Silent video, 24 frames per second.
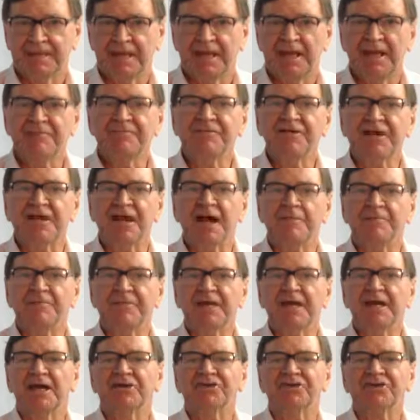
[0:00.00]
If a
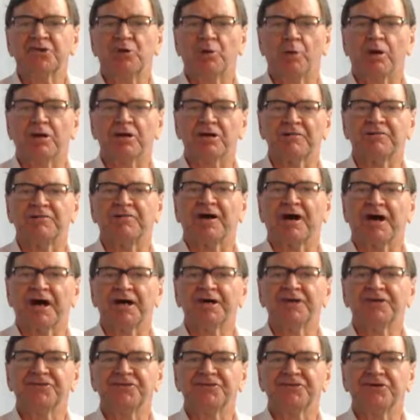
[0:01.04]
company has
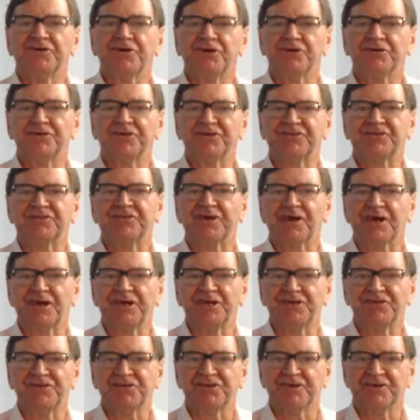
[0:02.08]
qualified as an early
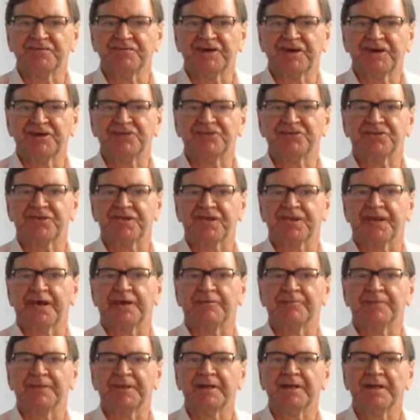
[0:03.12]
stage innovation
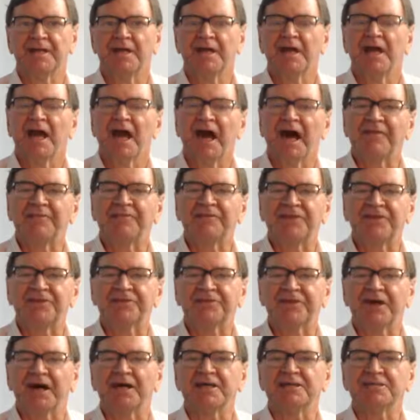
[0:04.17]
company at the
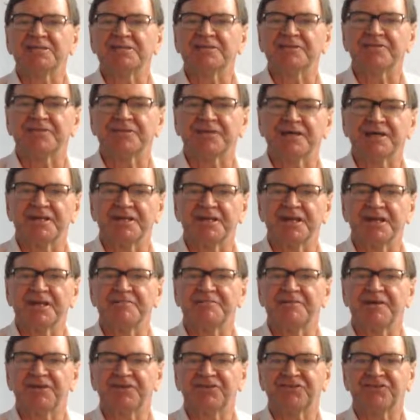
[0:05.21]
date that an
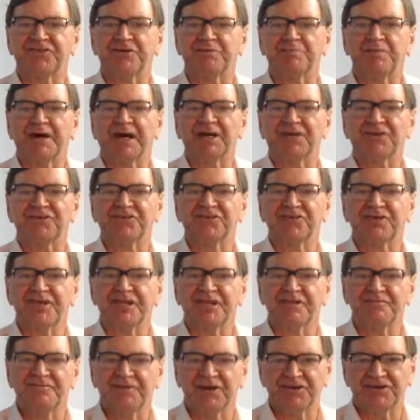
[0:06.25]
investor makes an
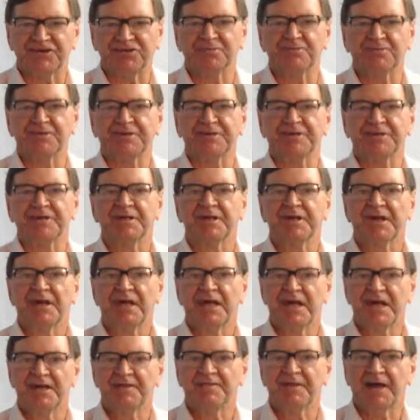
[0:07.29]
investment
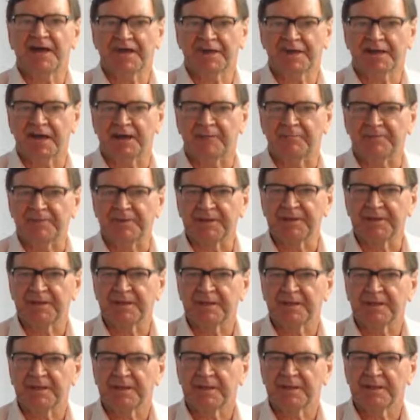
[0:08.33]
in that company,
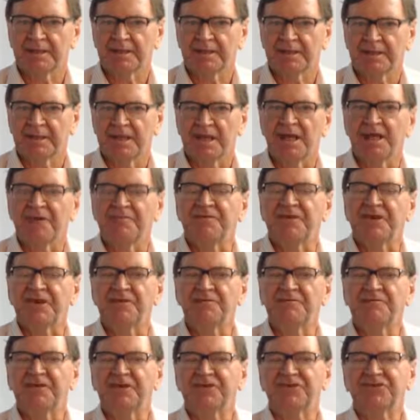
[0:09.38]
the
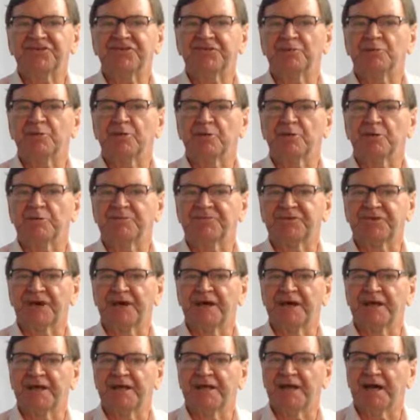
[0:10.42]
investor will
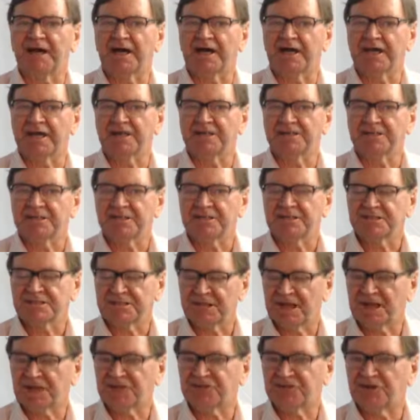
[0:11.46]
obtain a
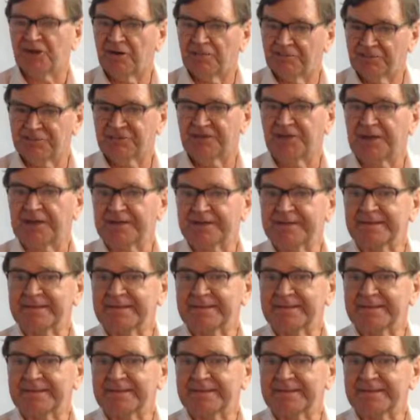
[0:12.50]
tax offset